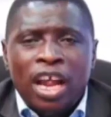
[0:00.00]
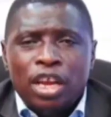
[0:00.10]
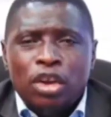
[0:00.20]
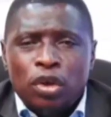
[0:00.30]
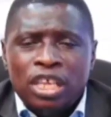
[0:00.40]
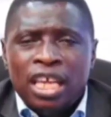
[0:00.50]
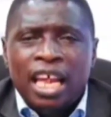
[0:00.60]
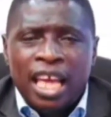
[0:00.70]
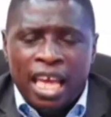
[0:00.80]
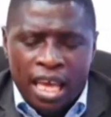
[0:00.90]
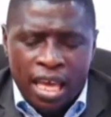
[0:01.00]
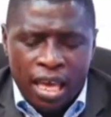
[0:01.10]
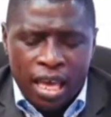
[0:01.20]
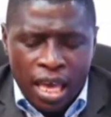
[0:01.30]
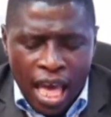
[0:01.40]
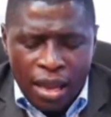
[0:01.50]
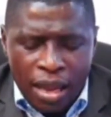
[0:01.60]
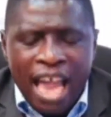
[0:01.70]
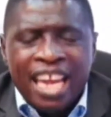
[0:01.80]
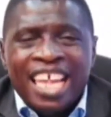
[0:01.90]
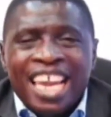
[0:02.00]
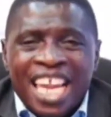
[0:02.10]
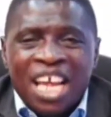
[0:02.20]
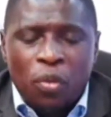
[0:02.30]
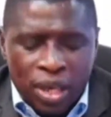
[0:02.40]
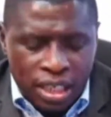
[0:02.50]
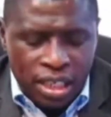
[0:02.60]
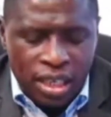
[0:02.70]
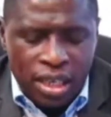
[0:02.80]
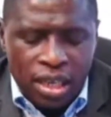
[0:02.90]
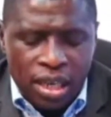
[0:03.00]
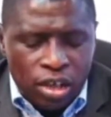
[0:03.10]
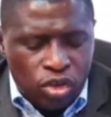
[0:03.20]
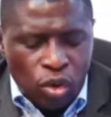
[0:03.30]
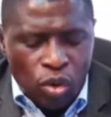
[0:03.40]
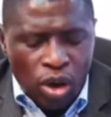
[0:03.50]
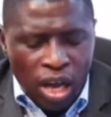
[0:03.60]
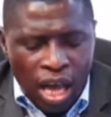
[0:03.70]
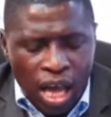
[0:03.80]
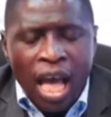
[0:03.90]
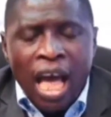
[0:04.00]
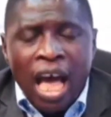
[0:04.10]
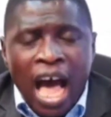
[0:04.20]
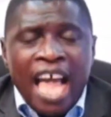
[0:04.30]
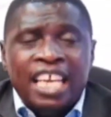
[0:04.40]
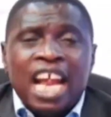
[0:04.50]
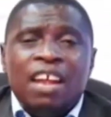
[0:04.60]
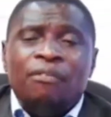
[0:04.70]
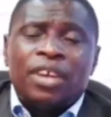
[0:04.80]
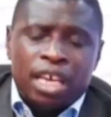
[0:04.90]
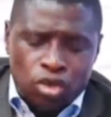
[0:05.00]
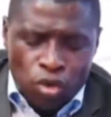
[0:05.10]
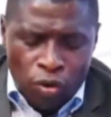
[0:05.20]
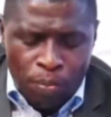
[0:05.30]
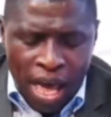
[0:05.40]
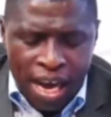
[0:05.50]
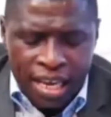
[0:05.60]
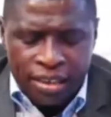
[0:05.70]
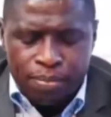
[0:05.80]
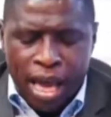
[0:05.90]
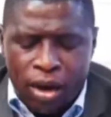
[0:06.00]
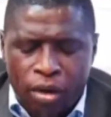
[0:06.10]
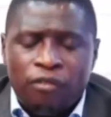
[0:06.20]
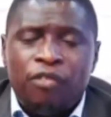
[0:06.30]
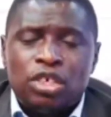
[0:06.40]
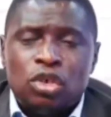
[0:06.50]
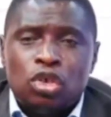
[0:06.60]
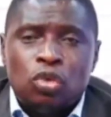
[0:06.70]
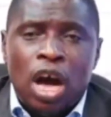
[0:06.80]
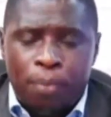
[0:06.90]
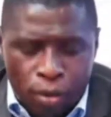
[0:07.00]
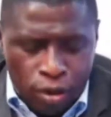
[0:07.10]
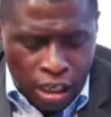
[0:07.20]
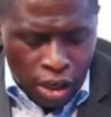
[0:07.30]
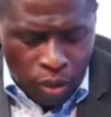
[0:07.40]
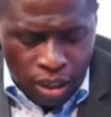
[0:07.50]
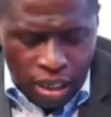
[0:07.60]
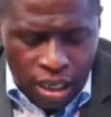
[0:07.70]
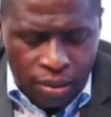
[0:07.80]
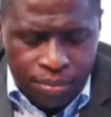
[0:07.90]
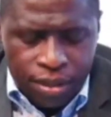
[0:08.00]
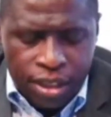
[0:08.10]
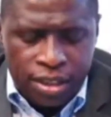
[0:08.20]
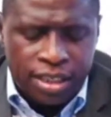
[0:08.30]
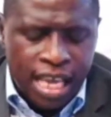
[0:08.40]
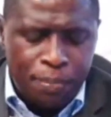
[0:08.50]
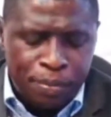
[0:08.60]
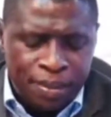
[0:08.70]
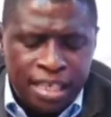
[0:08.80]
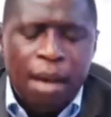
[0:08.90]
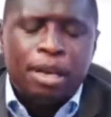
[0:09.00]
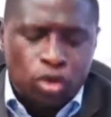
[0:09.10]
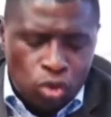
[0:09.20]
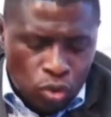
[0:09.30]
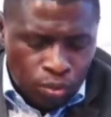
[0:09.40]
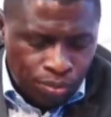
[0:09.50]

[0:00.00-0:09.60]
in your DNA, an iniquity. So, identification, repentance by confession to uproot iniquity. Steps number 2,